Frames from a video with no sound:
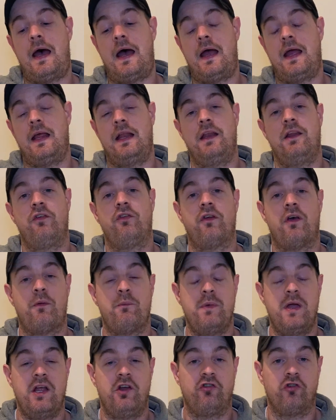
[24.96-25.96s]
It is a
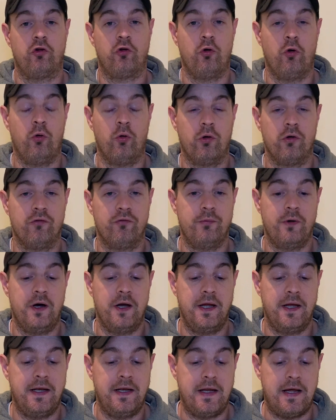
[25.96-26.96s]
major goal of
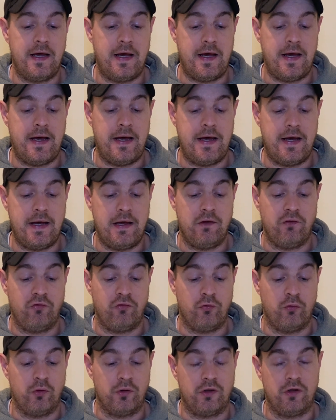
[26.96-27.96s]
mine,
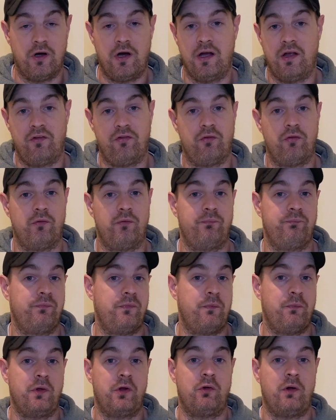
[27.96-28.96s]
so guys,
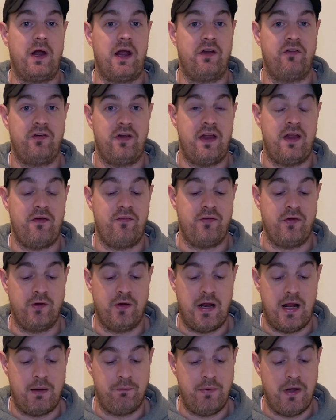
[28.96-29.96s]
be great if
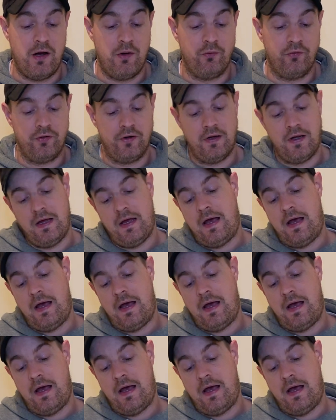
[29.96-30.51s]
you'd help out.